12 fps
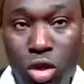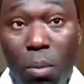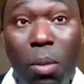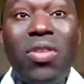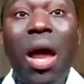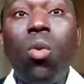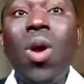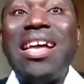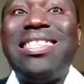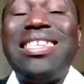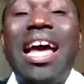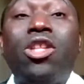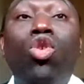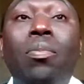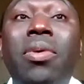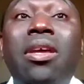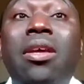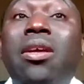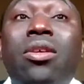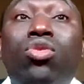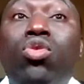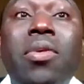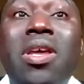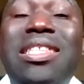Some of them were there to
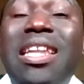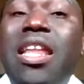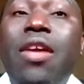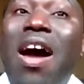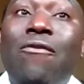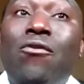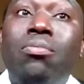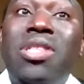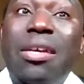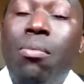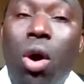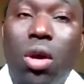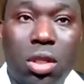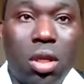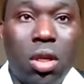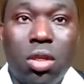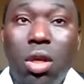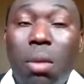be delivered from demons.